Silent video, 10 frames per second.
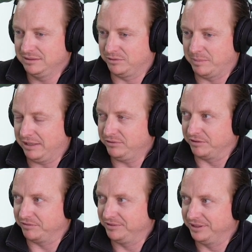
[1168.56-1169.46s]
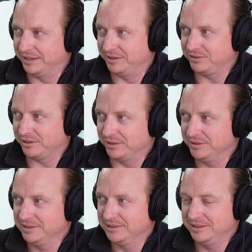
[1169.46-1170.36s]
It's massive. Yeah. So
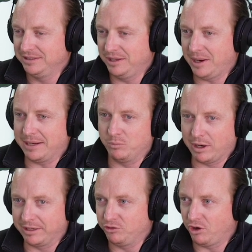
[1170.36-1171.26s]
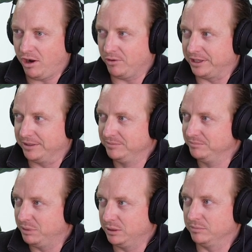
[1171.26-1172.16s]
you add one child in,
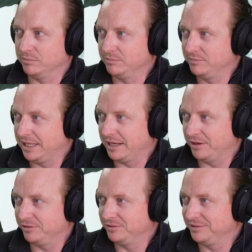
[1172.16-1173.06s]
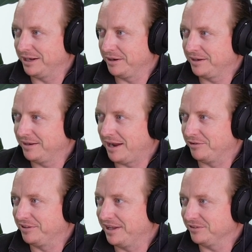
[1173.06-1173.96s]
boom, there goes,
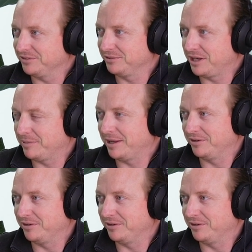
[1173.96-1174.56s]
$100,000, couple of